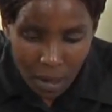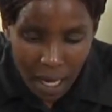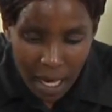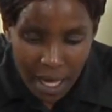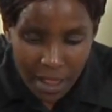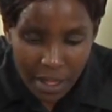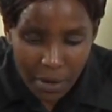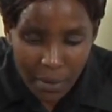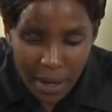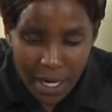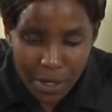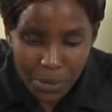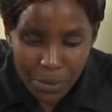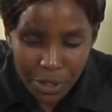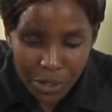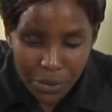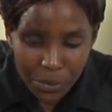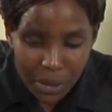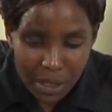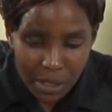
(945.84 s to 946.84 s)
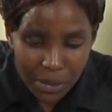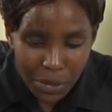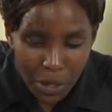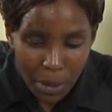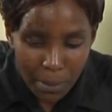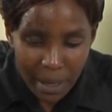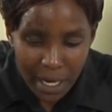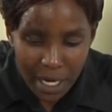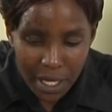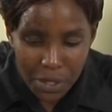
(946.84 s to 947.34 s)
And the one which is
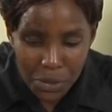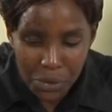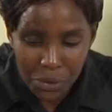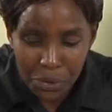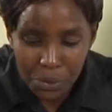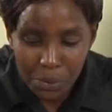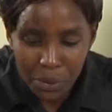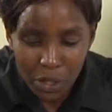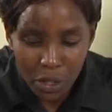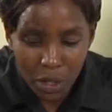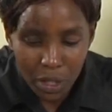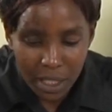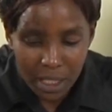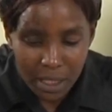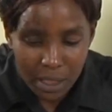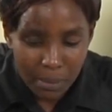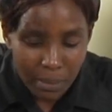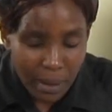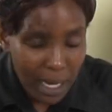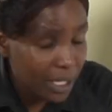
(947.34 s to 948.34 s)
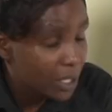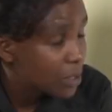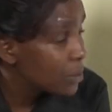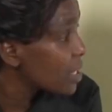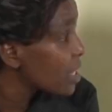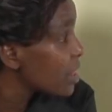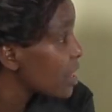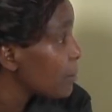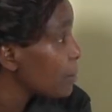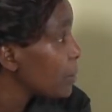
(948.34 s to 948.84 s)
normally used, we call it
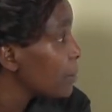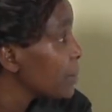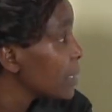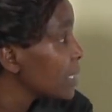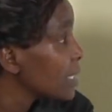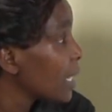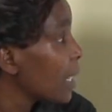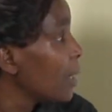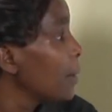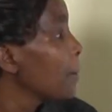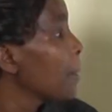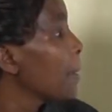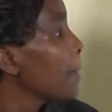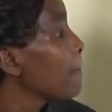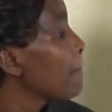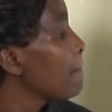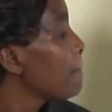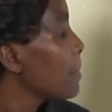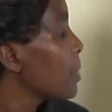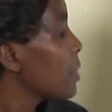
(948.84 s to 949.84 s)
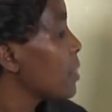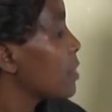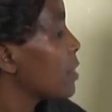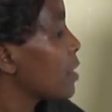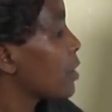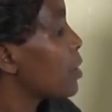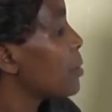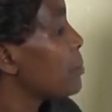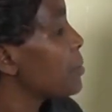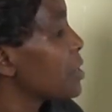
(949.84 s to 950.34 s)
mercury thermometer.
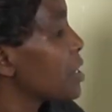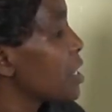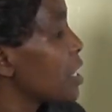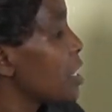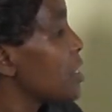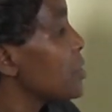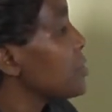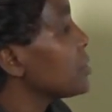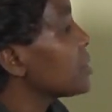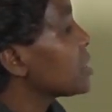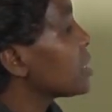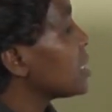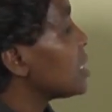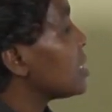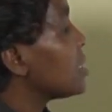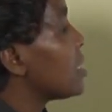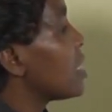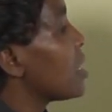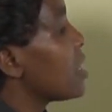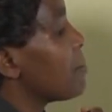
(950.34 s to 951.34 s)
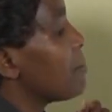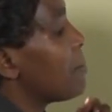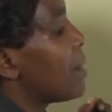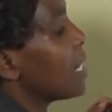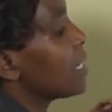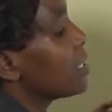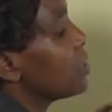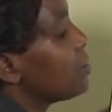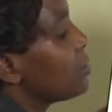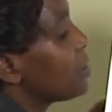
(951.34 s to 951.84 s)
The commonly used is the
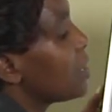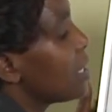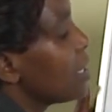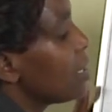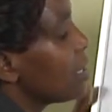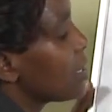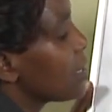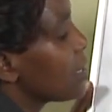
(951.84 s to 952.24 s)
mercury